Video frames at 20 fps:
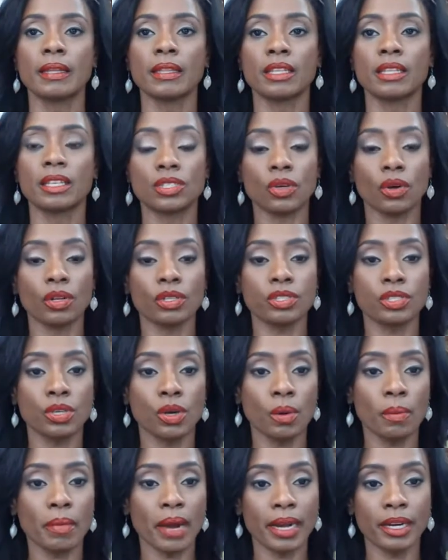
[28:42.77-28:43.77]
There's
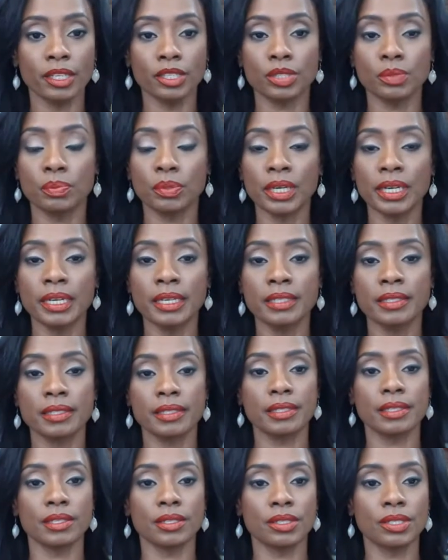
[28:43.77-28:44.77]
also Myers-Briggs,
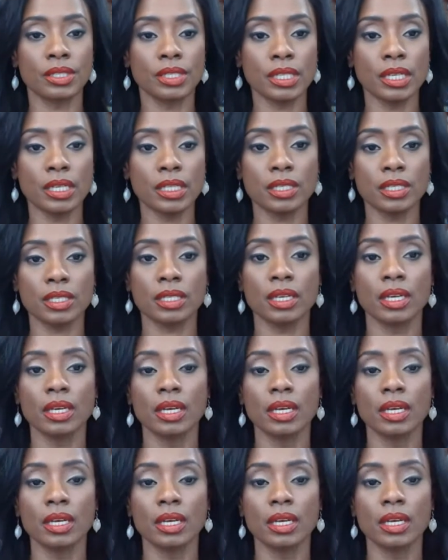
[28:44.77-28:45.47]
there's DISC,